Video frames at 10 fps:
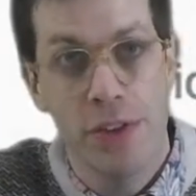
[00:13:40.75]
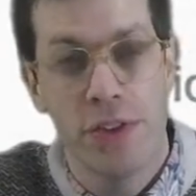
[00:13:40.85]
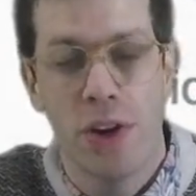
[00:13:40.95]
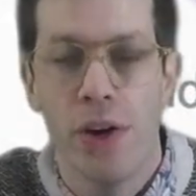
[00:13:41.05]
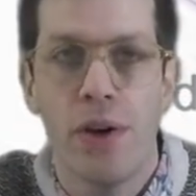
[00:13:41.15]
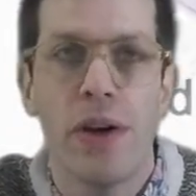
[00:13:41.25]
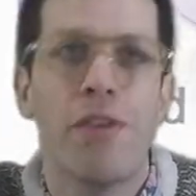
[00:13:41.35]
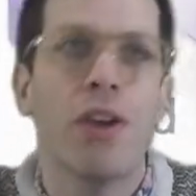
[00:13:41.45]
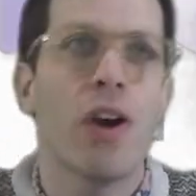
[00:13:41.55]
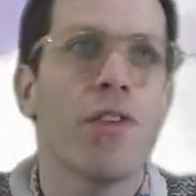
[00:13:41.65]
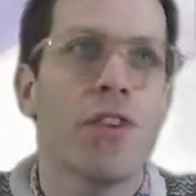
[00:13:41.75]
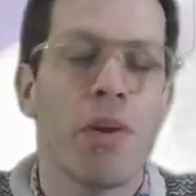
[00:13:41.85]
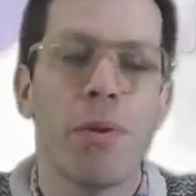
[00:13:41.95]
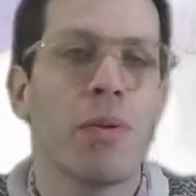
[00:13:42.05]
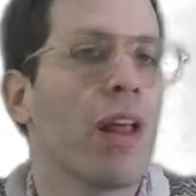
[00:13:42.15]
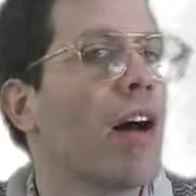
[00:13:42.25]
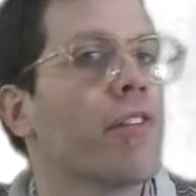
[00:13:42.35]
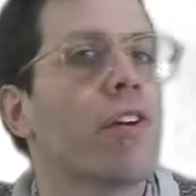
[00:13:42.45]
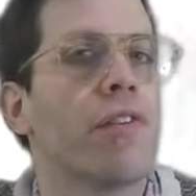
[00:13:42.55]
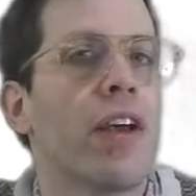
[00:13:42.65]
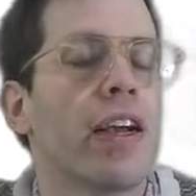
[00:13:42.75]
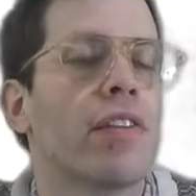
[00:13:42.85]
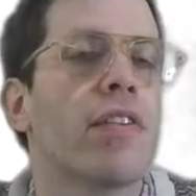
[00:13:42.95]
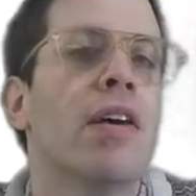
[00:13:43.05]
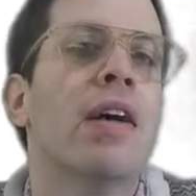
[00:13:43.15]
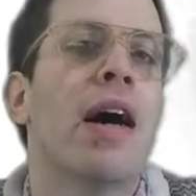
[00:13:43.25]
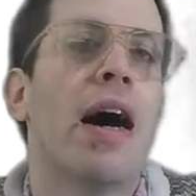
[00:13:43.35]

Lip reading: So if you go for something with After Effects